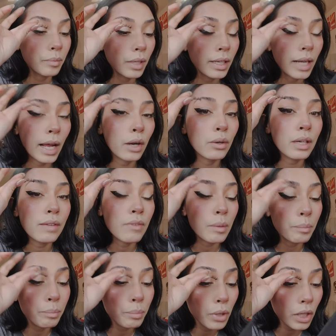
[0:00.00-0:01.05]
And I don't
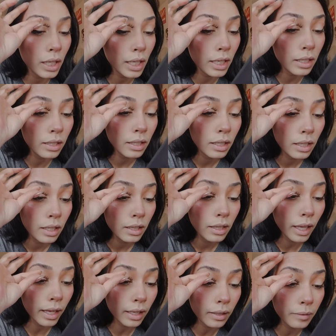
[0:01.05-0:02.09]
even put it
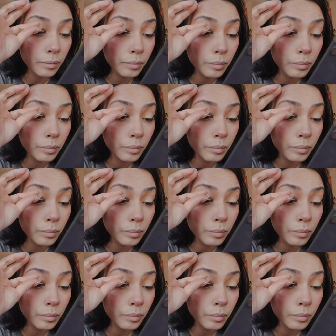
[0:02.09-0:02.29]
like